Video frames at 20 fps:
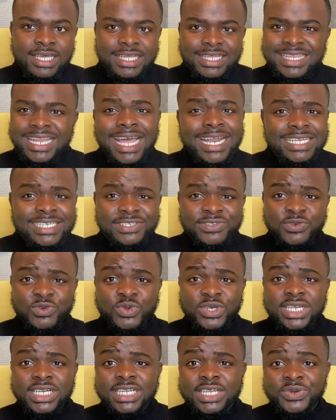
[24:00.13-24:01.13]
That is
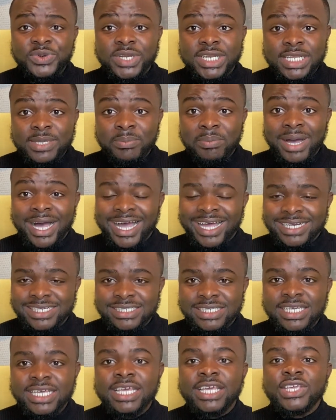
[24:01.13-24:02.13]
really, really bad.
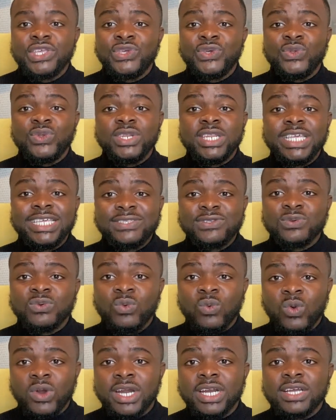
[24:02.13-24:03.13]
You need to
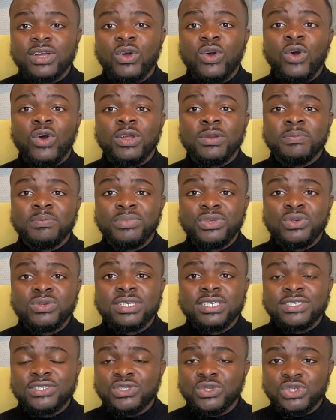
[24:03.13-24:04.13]
work on
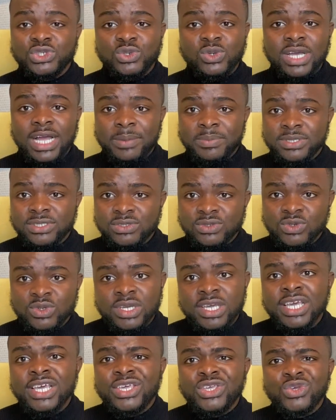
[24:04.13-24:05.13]
building social capital.
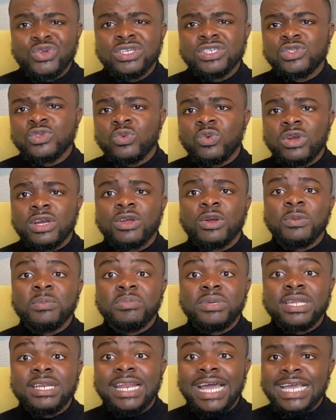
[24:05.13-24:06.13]
You need to work on
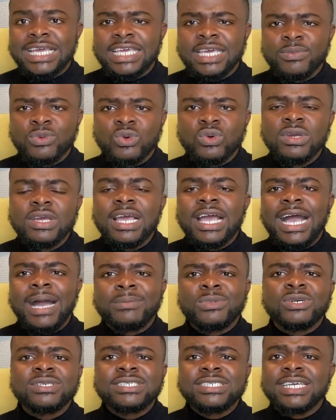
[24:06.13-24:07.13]
being likable. I'm
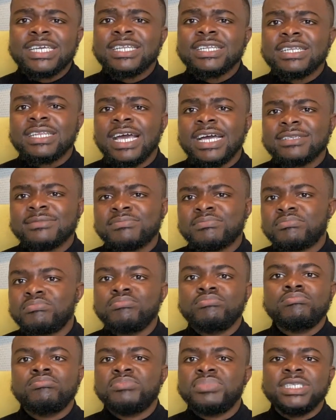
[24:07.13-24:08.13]
not saying that
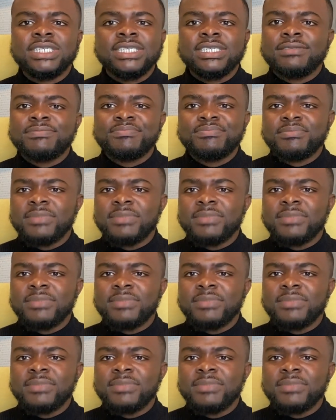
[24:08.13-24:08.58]
be